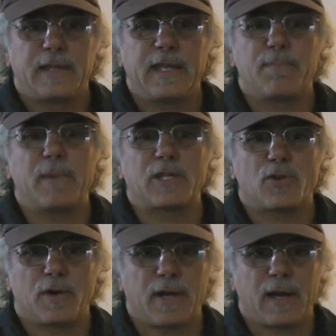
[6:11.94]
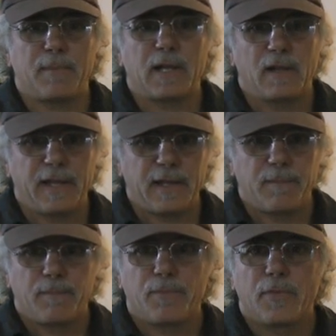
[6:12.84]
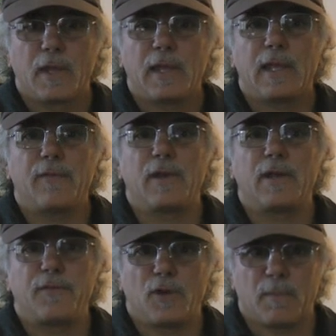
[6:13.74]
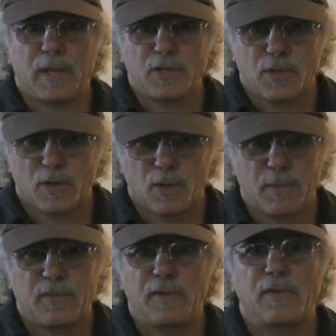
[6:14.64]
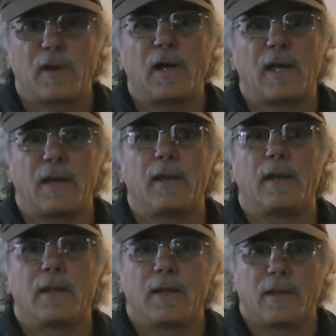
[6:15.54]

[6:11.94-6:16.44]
Think metronomically, even if your metronome isn't on.